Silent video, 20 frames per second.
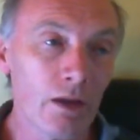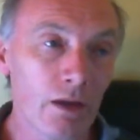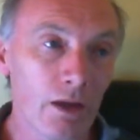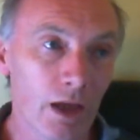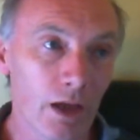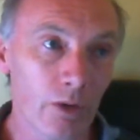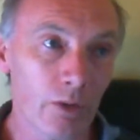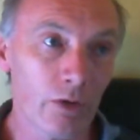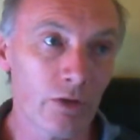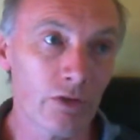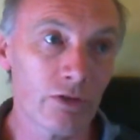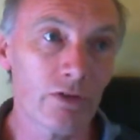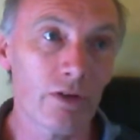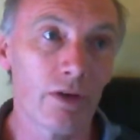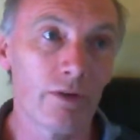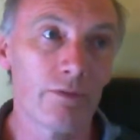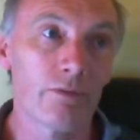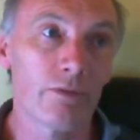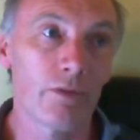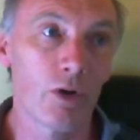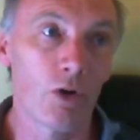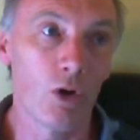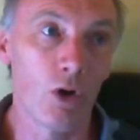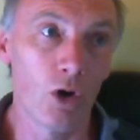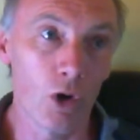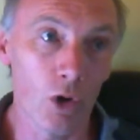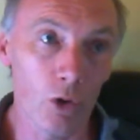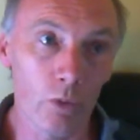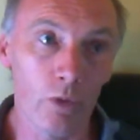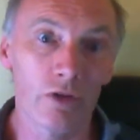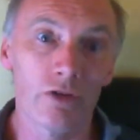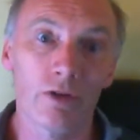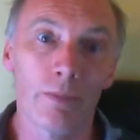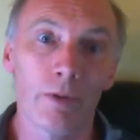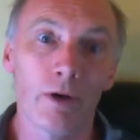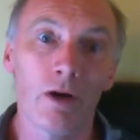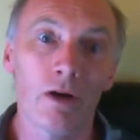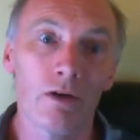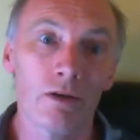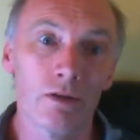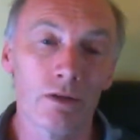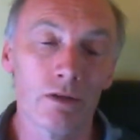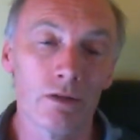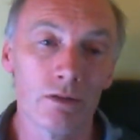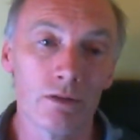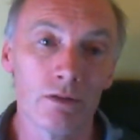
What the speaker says: it was awkward to park.